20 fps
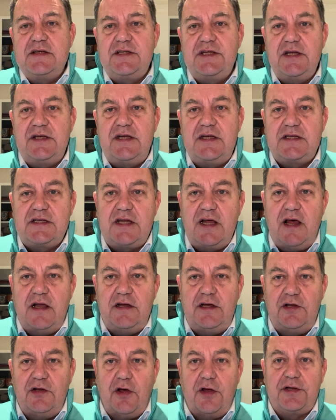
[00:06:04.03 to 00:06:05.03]
that he's
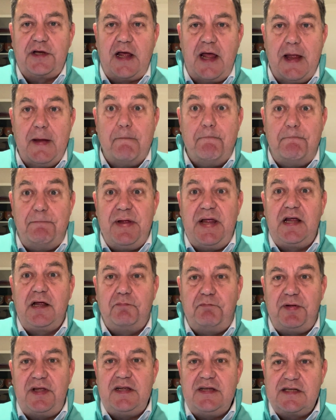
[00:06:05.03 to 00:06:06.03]
certainly not a big
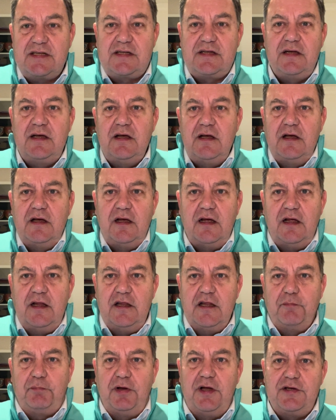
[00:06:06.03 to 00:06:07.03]
beast in
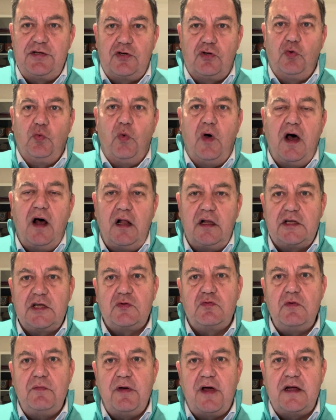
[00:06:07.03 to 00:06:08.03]
the political world as
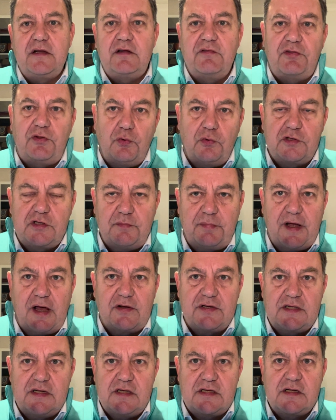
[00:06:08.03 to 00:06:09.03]
we might have thought
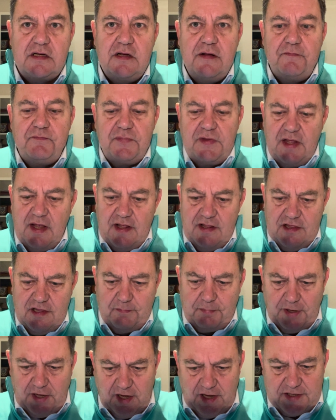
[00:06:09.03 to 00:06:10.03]
about it in the
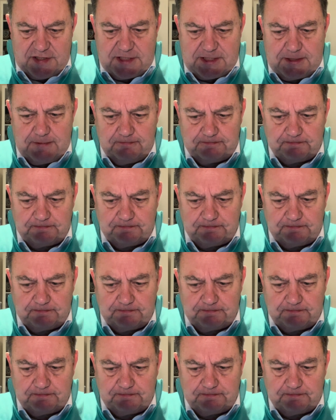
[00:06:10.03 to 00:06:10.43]
past.